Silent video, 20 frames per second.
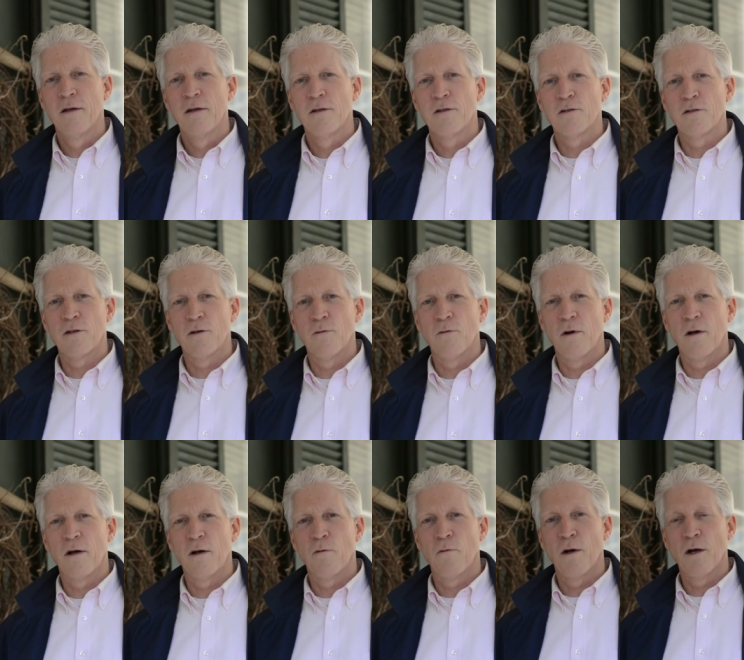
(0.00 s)
So
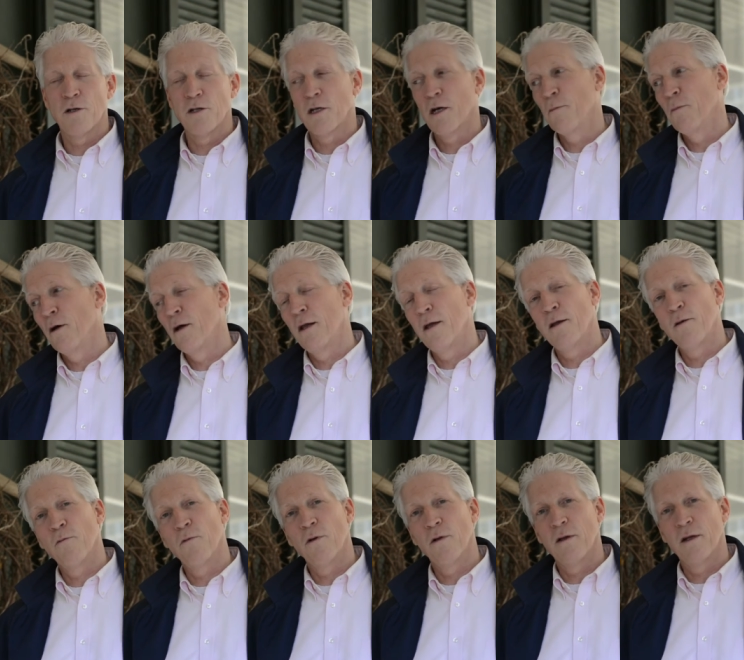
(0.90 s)
uh, why don't you come on in
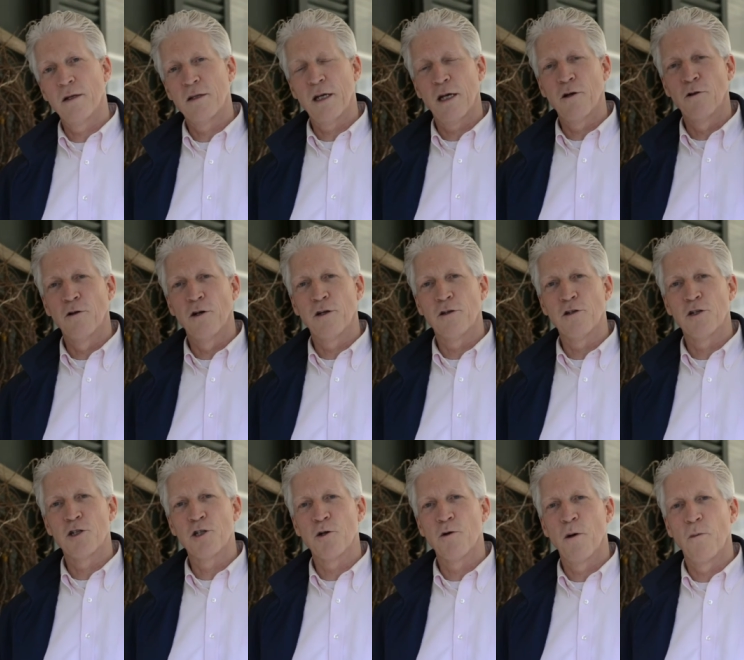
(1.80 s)
and we'll uh, take a look at the
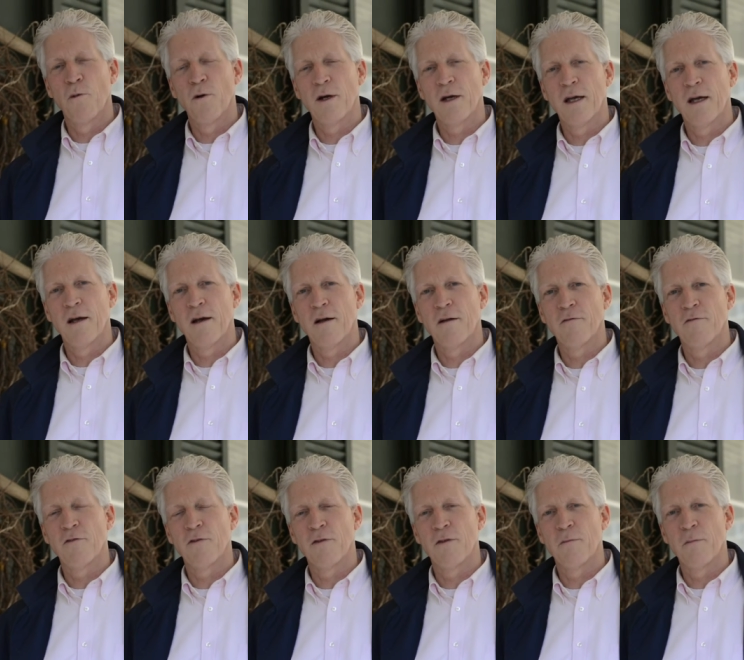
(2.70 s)
show I'm working on
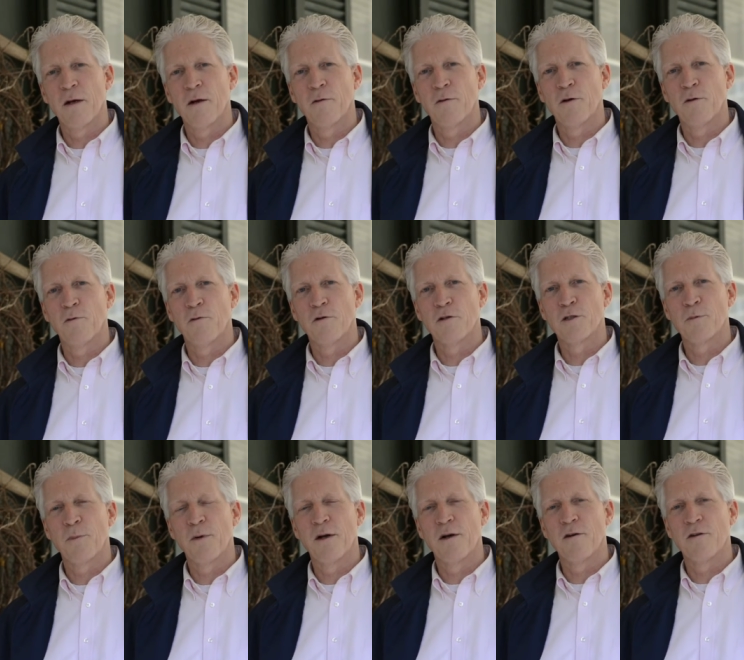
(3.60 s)
for the Maryland Horse
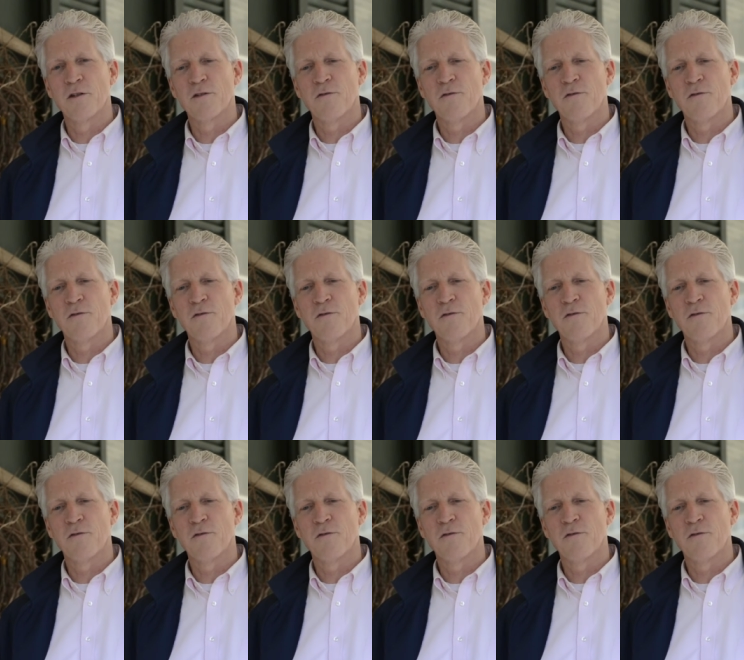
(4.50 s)
Breeders